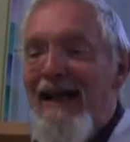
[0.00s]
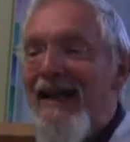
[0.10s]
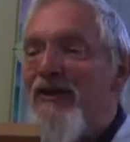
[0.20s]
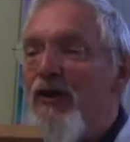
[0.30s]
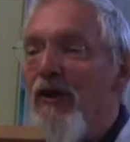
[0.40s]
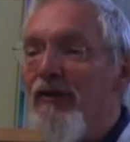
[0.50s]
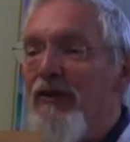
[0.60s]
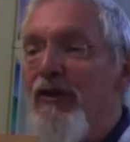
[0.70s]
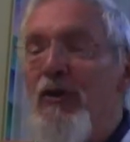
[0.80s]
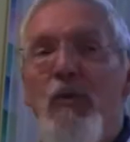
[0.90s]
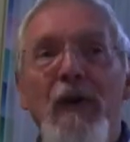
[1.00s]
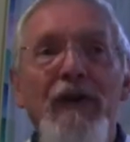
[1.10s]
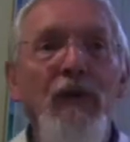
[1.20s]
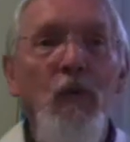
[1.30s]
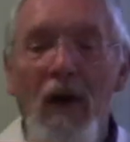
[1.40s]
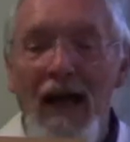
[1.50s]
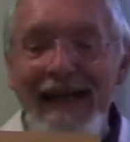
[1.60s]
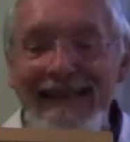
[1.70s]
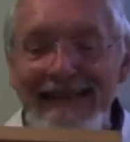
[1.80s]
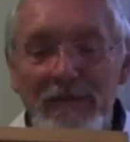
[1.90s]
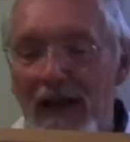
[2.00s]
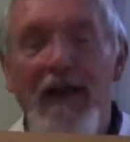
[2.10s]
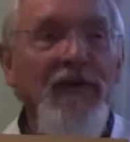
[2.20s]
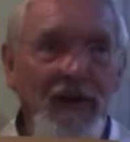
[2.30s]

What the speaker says: It's got to do with the way, well, I'll